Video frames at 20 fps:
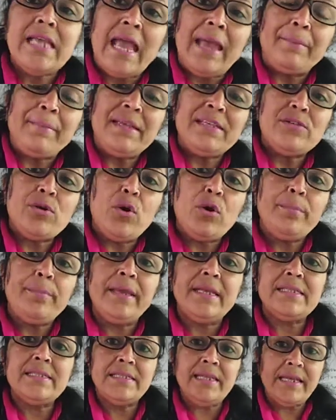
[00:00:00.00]
Amazon
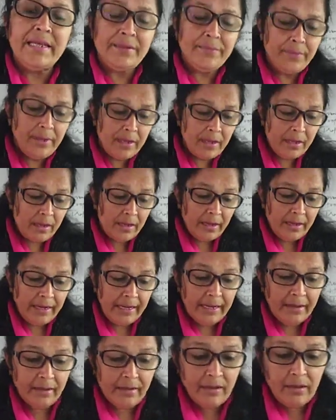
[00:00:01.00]
Basin
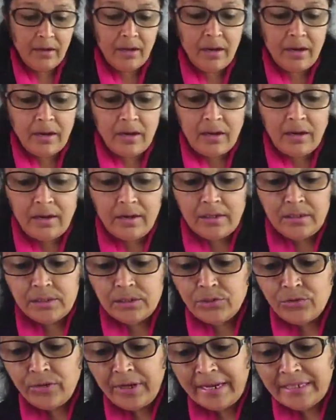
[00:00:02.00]
here
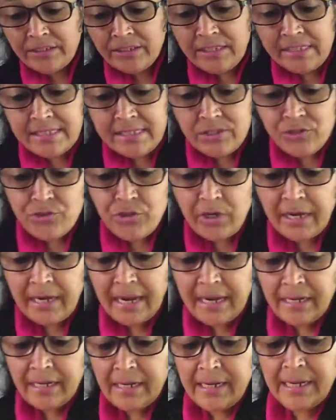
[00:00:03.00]
stretches
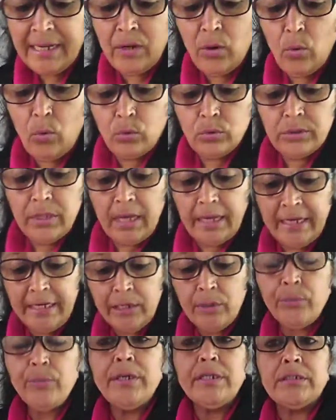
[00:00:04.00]
directly on the
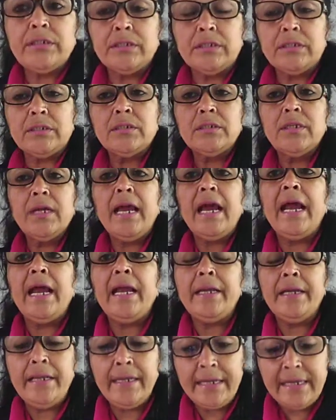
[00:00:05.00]
equator
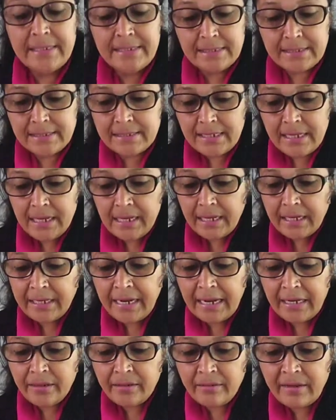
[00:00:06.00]
and is
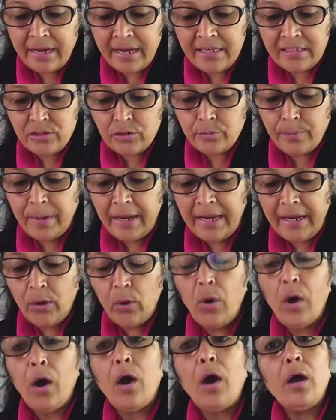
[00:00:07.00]
characterized by
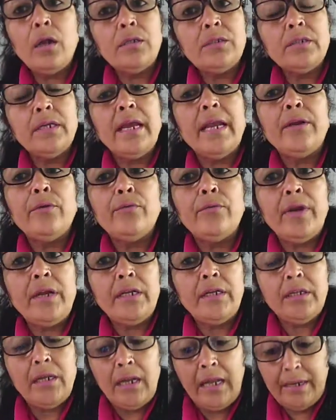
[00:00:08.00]
hot and
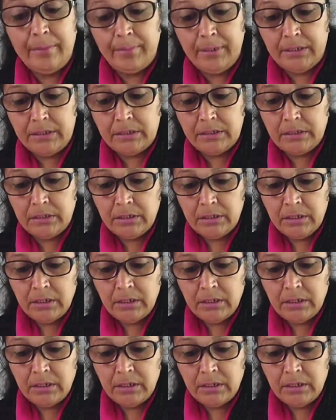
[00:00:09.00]
wet climate